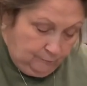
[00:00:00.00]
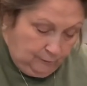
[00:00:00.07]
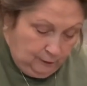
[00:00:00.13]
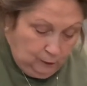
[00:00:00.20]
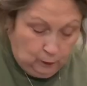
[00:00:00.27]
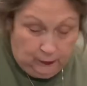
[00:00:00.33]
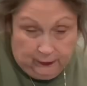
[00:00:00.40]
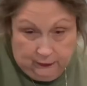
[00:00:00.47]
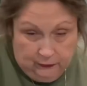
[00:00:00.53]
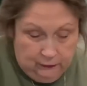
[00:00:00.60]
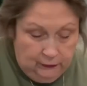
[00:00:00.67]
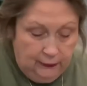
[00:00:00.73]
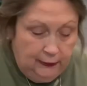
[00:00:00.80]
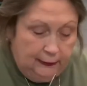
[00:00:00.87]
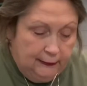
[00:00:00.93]
Looking
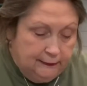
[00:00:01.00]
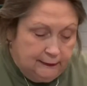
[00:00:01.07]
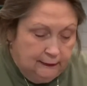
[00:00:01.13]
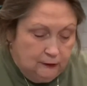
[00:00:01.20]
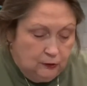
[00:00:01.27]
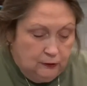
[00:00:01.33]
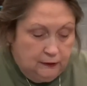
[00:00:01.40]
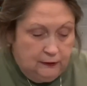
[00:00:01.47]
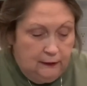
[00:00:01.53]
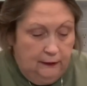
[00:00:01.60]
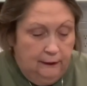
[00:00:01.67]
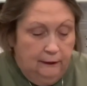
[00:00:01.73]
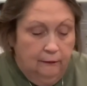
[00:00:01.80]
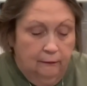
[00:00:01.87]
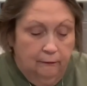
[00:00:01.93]
good, I guess I should say.